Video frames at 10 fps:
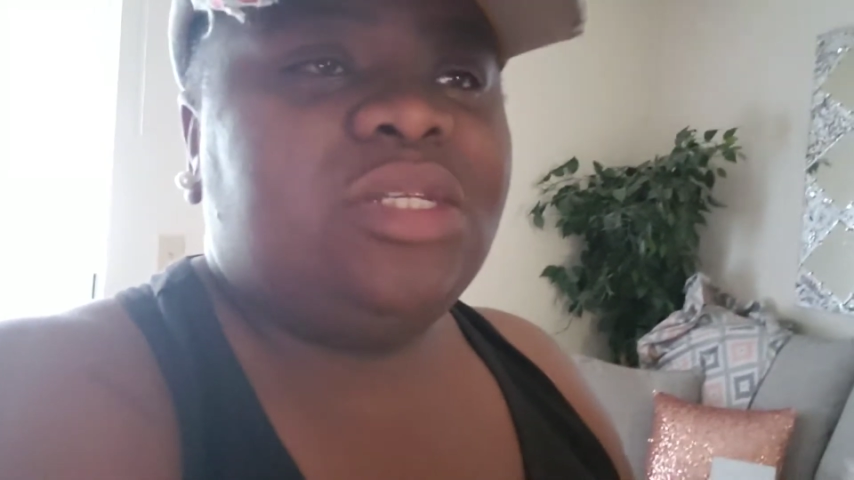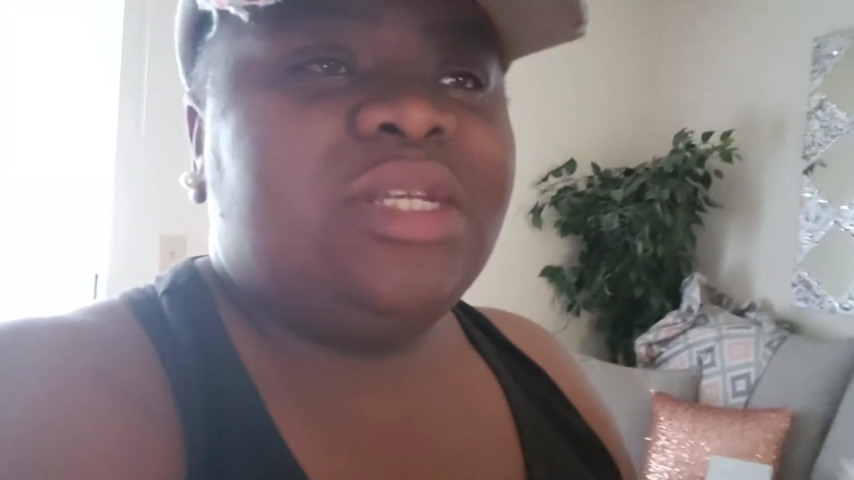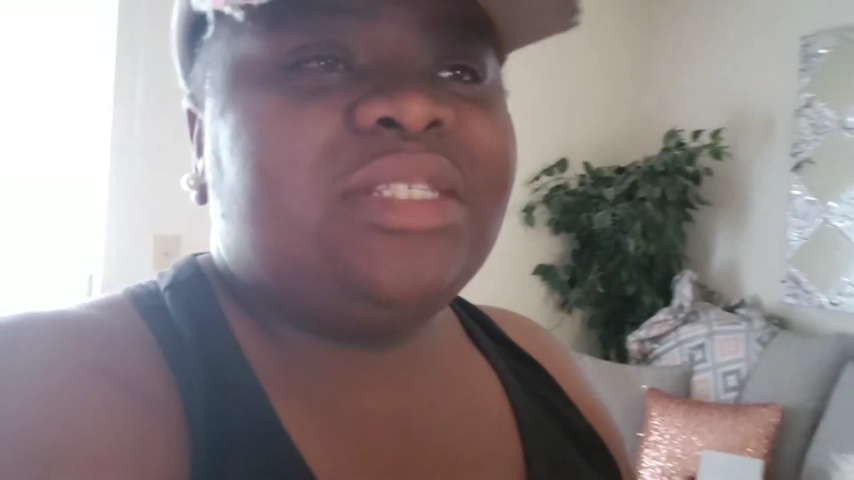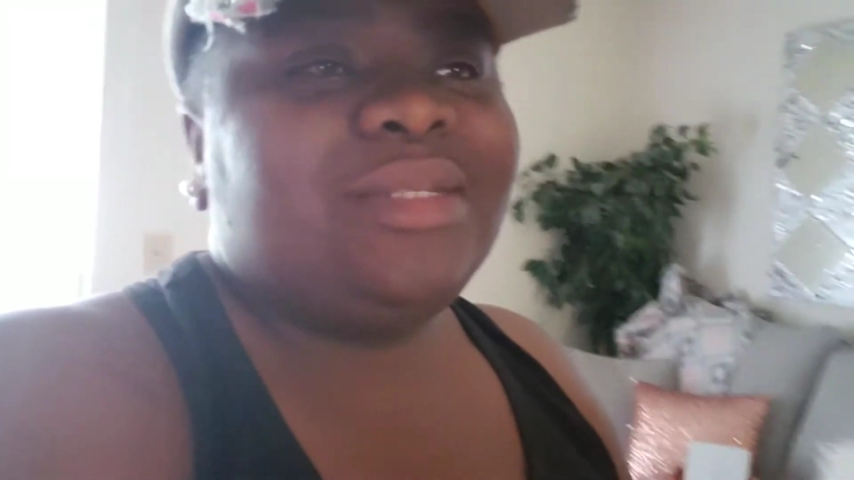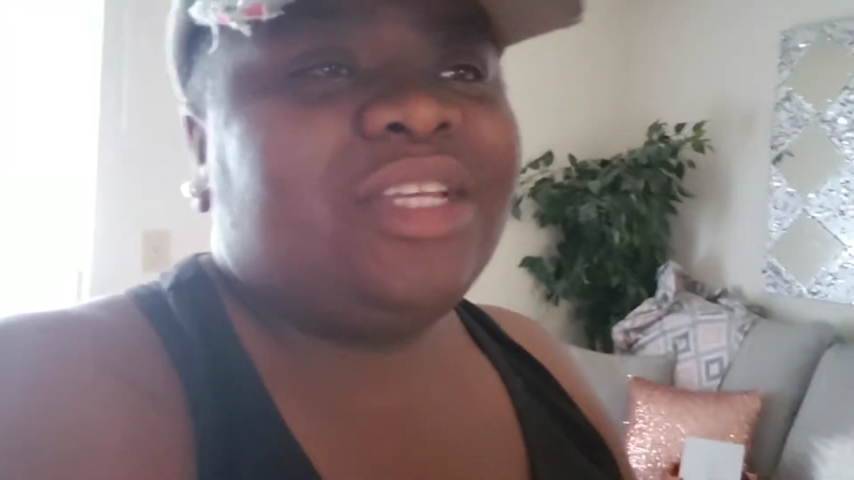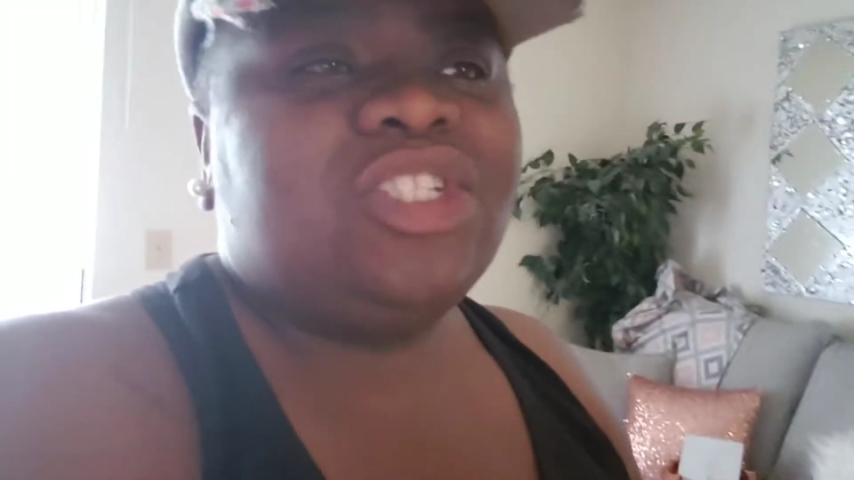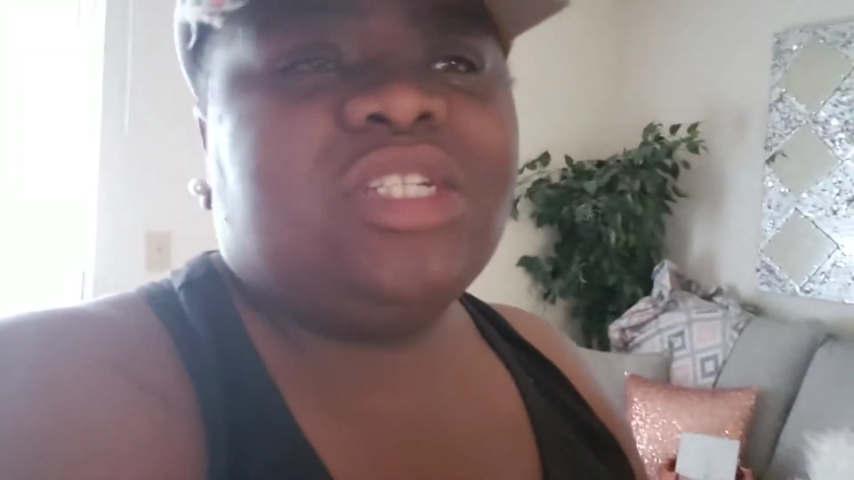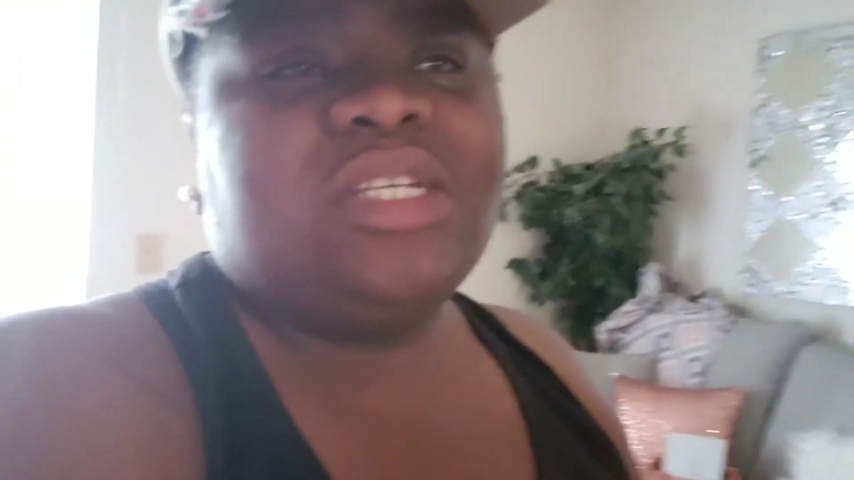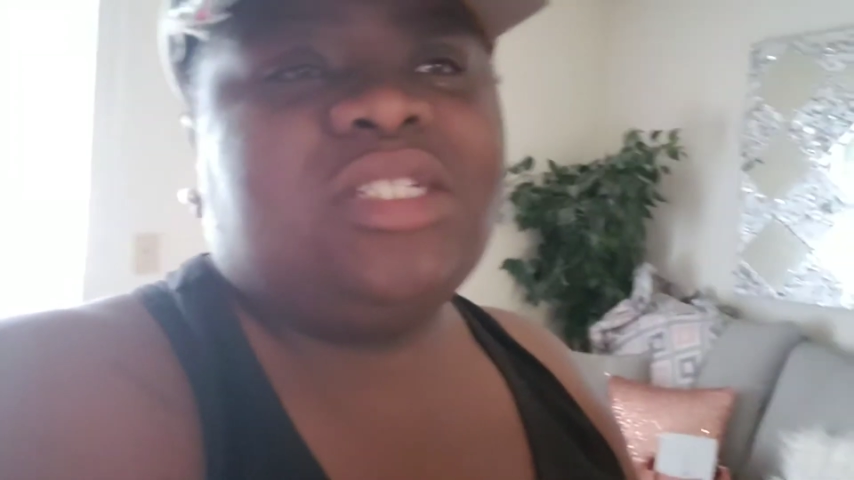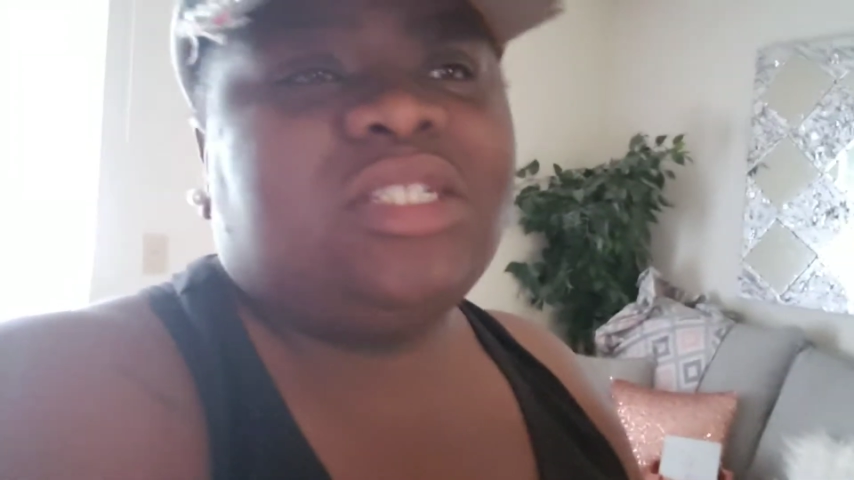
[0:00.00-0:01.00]
The
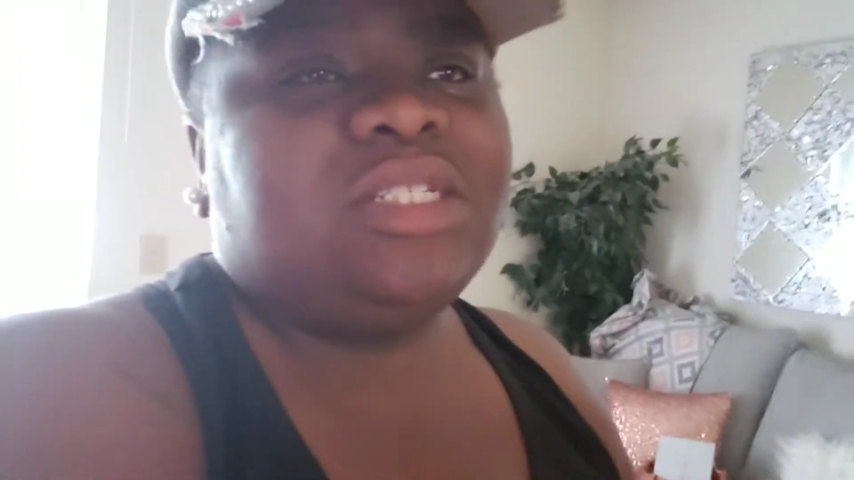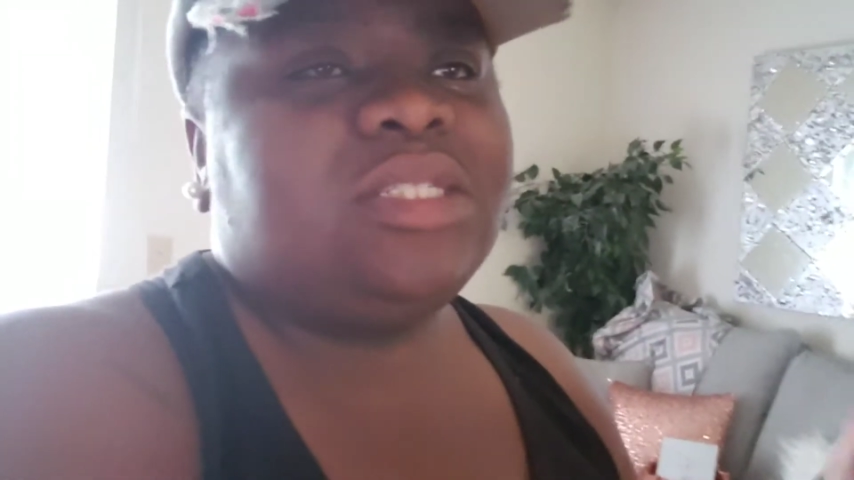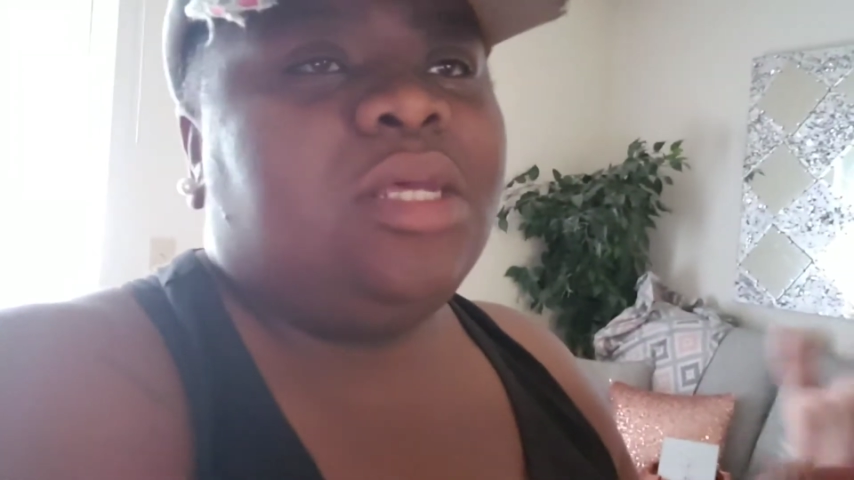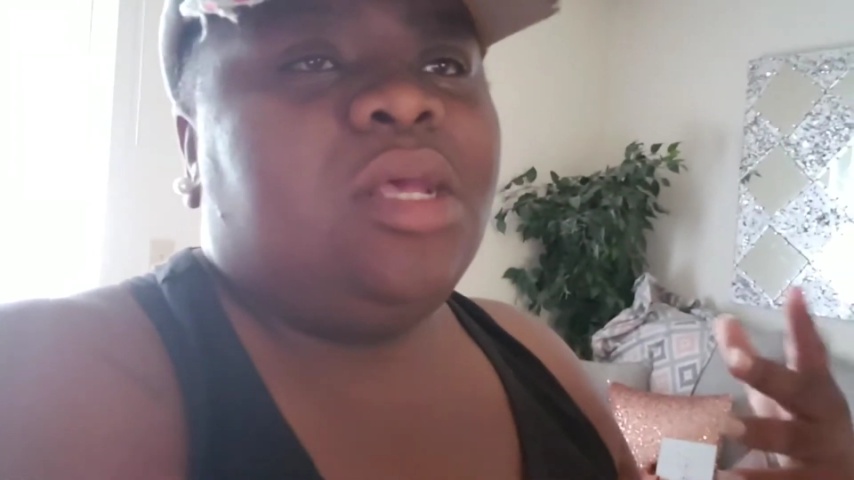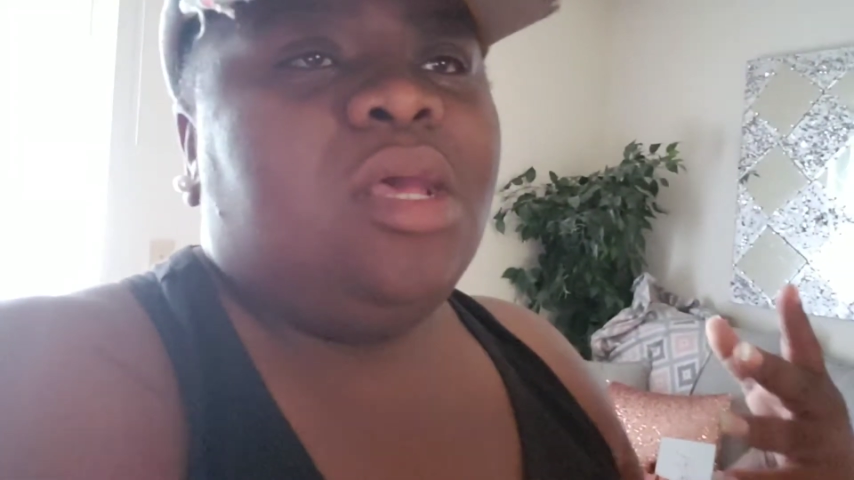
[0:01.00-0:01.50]
destination is just